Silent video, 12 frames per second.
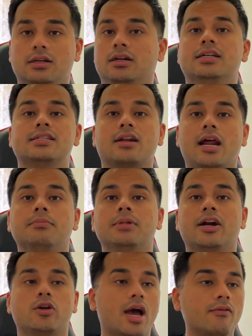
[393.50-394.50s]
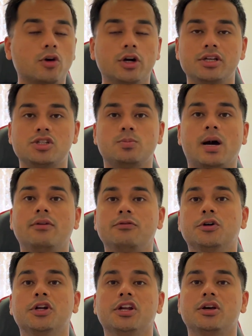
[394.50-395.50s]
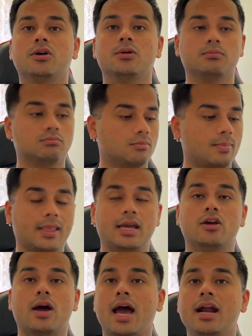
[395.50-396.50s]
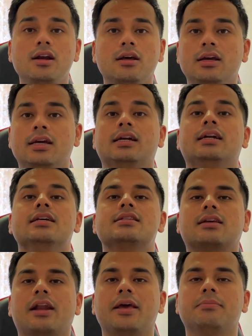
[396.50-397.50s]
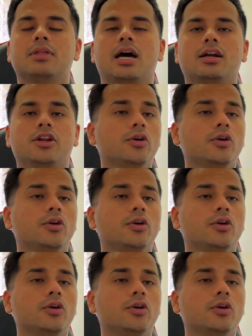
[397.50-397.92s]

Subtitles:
describe that. You have got your smartphone in your hand, describe that.